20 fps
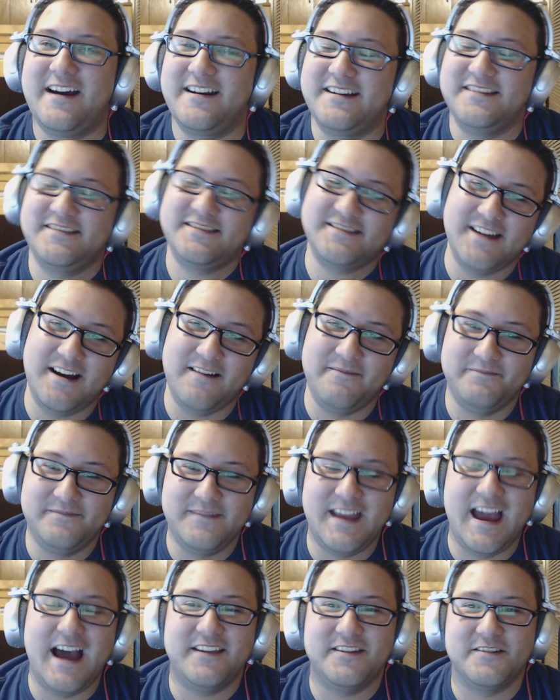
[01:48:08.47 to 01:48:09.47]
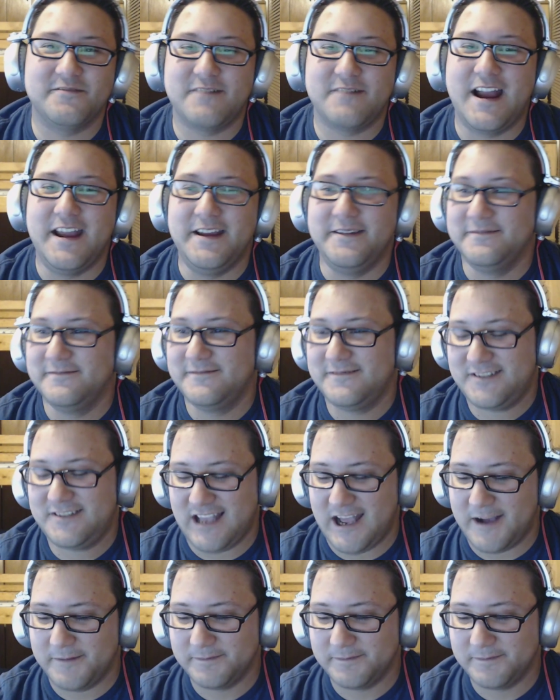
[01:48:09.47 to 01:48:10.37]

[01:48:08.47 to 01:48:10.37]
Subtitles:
it, so, yeah, you're right, so.